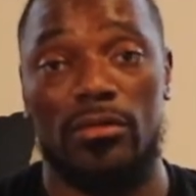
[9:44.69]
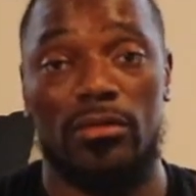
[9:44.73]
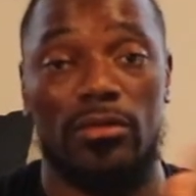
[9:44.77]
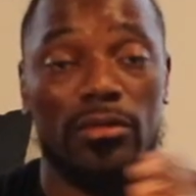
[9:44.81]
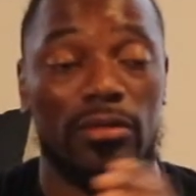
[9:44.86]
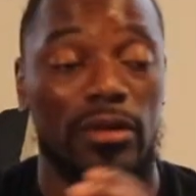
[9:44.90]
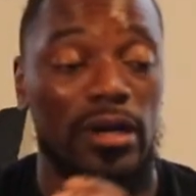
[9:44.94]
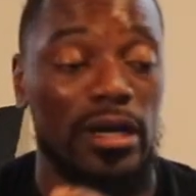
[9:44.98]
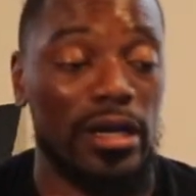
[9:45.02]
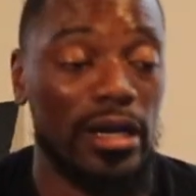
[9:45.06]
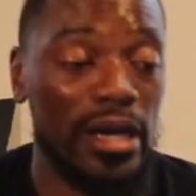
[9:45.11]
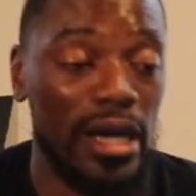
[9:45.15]

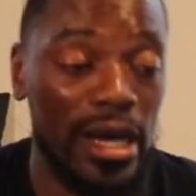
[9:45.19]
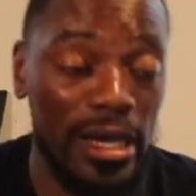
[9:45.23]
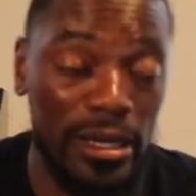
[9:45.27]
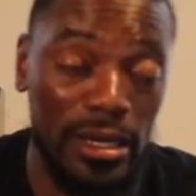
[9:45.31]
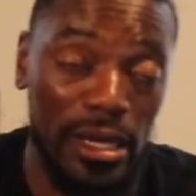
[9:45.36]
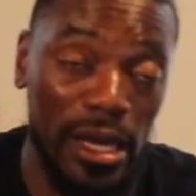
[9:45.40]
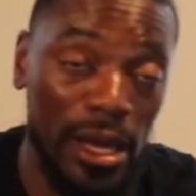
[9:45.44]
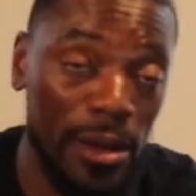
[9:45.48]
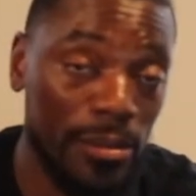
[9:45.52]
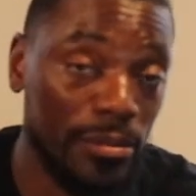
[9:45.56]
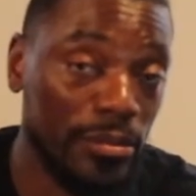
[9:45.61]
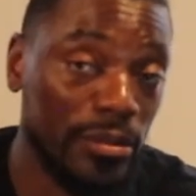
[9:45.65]
Right? I
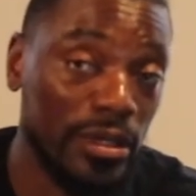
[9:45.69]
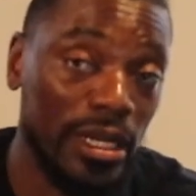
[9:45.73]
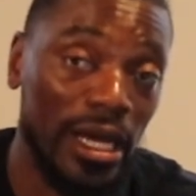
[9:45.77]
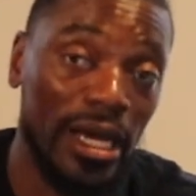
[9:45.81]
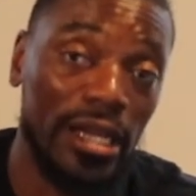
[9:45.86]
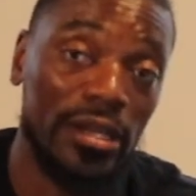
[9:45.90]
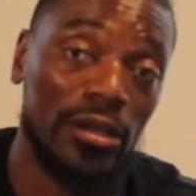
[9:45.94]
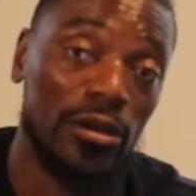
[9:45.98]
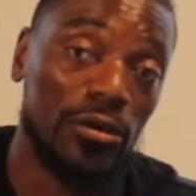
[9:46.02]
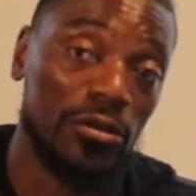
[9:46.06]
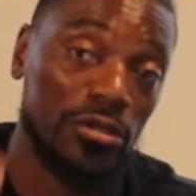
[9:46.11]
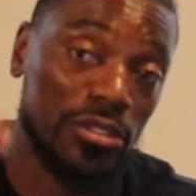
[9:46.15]

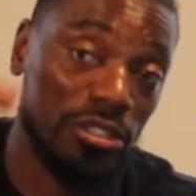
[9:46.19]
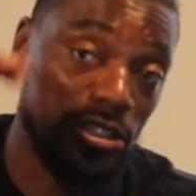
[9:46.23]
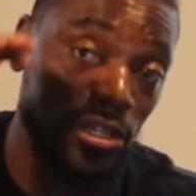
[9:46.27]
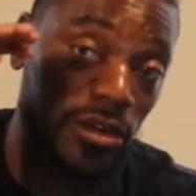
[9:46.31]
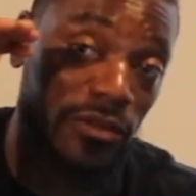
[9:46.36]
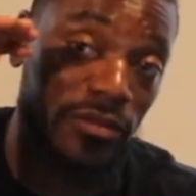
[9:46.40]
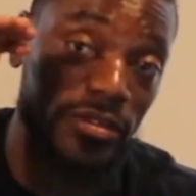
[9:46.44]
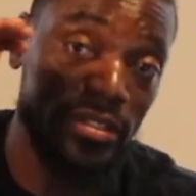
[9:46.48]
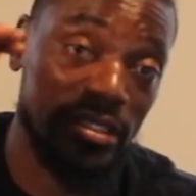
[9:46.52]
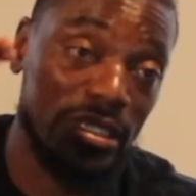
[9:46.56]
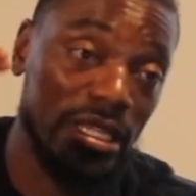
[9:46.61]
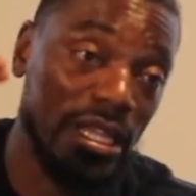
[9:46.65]
know
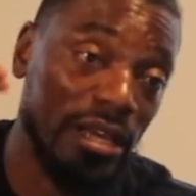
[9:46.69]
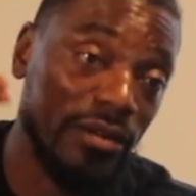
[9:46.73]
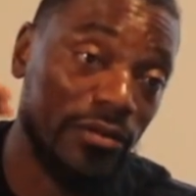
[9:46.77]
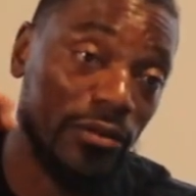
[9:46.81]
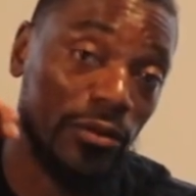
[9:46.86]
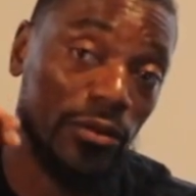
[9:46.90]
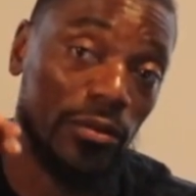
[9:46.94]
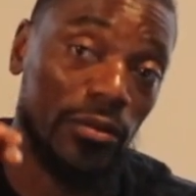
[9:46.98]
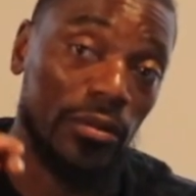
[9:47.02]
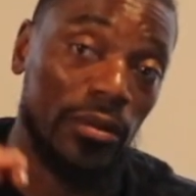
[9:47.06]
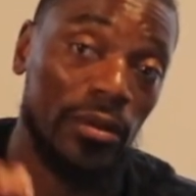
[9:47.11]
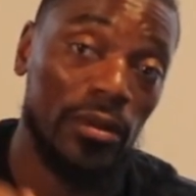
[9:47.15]
surface
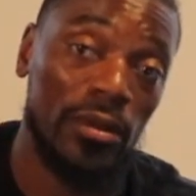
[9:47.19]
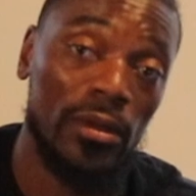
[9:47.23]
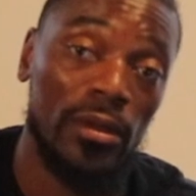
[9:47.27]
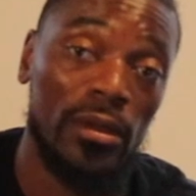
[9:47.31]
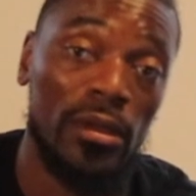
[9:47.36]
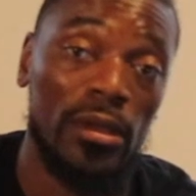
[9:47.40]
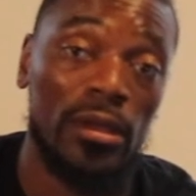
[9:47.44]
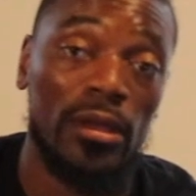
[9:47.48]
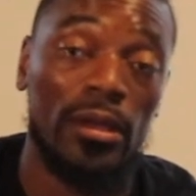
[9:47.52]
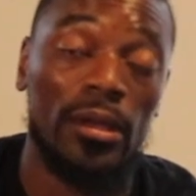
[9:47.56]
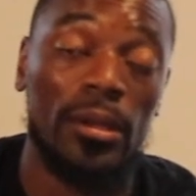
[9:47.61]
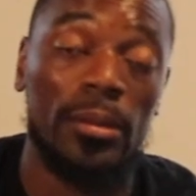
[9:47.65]
level.
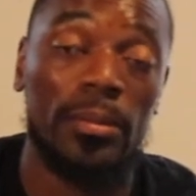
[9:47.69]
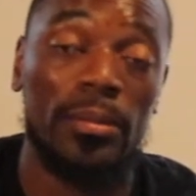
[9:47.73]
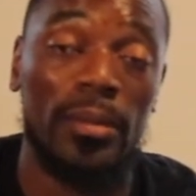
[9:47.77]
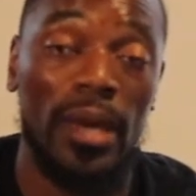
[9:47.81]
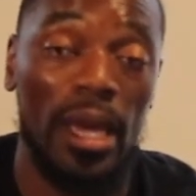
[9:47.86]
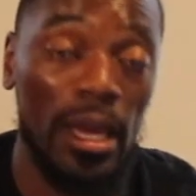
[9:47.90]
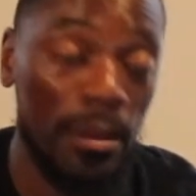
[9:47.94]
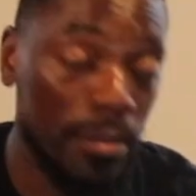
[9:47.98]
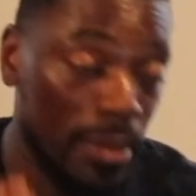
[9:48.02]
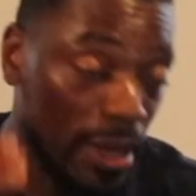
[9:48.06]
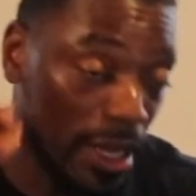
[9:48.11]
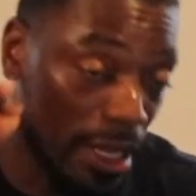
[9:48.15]

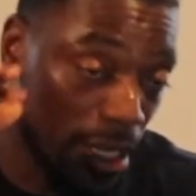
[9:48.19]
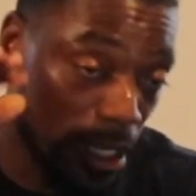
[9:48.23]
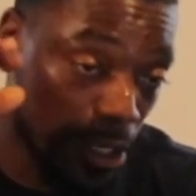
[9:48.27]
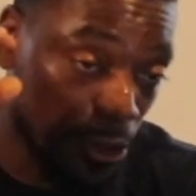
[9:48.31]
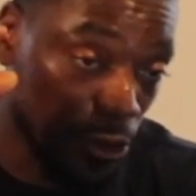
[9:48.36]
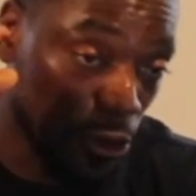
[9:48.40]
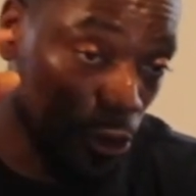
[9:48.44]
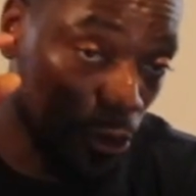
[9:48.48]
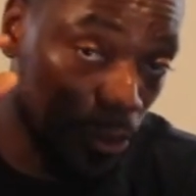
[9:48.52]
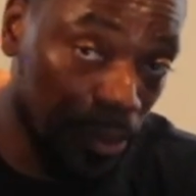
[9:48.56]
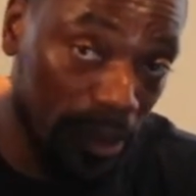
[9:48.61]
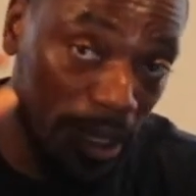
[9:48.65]
Maybe a
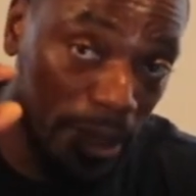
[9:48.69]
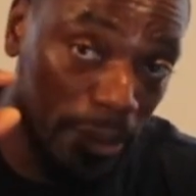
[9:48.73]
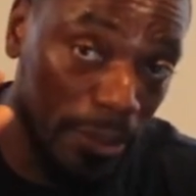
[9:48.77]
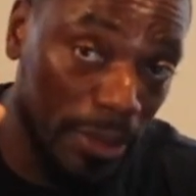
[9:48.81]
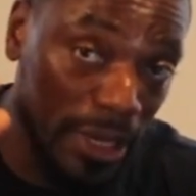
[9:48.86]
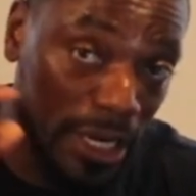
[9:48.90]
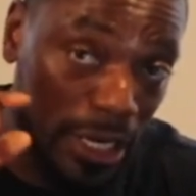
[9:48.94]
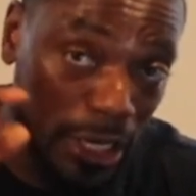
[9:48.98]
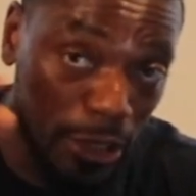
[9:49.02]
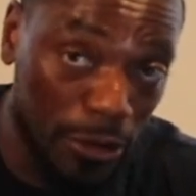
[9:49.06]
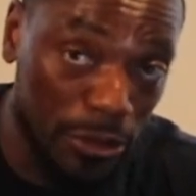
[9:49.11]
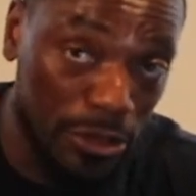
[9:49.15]
little bit
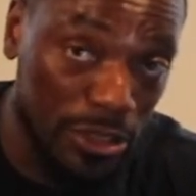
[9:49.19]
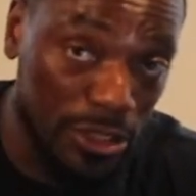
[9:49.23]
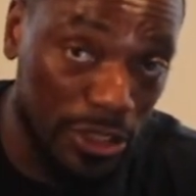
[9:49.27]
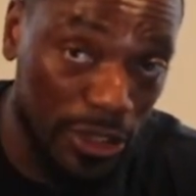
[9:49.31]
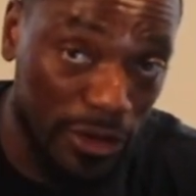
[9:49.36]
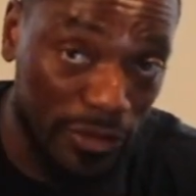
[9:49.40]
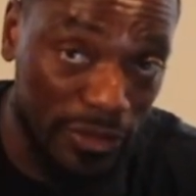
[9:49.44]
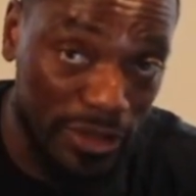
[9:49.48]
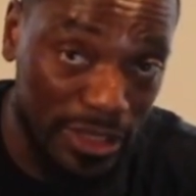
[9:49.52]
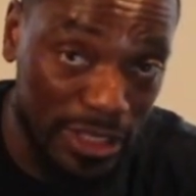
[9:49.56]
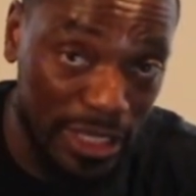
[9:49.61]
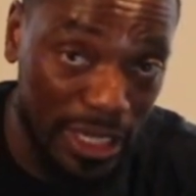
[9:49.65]
below
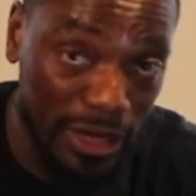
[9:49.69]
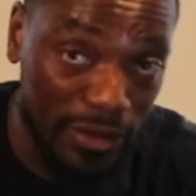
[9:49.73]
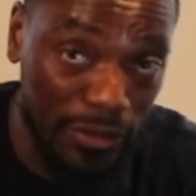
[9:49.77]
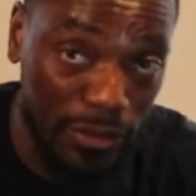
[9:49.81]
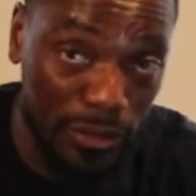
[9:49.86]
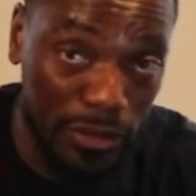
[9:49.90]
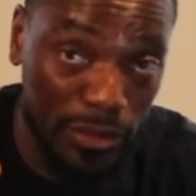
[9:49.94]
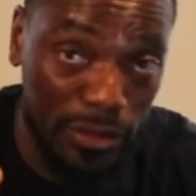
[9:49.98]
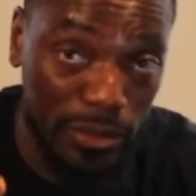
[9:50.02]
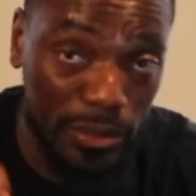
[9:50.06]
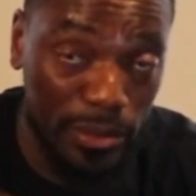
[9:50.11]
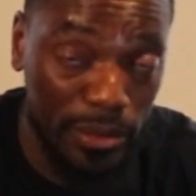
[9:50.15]
surface
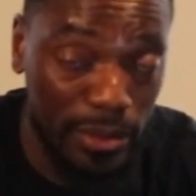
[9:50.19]
level.